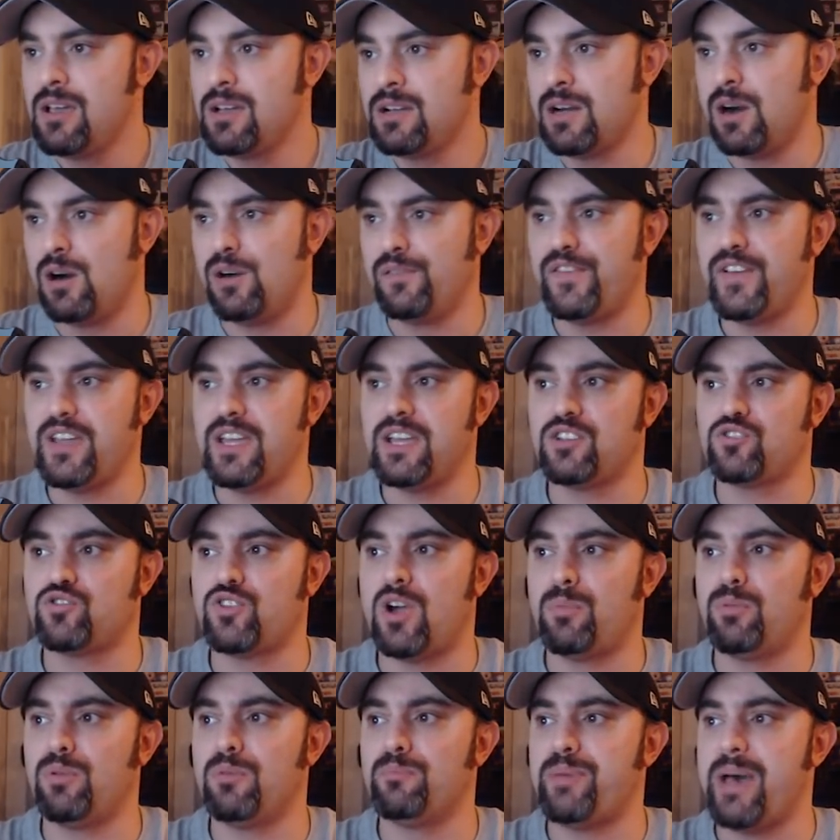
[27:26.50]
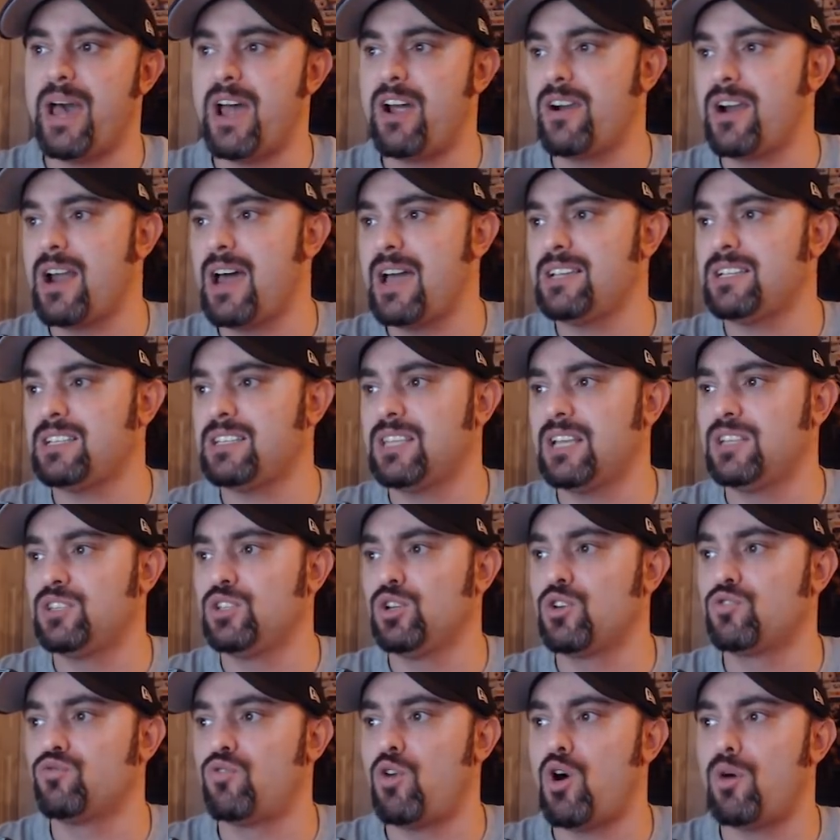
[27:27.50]
Kofi hit trouble in paradise. They
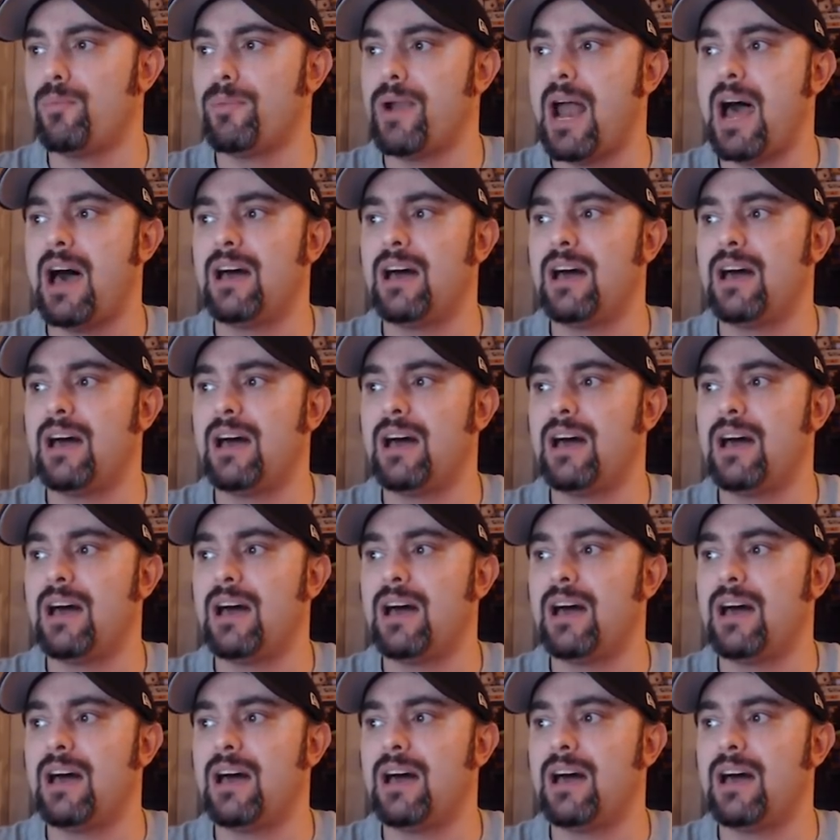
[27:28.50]
took Roman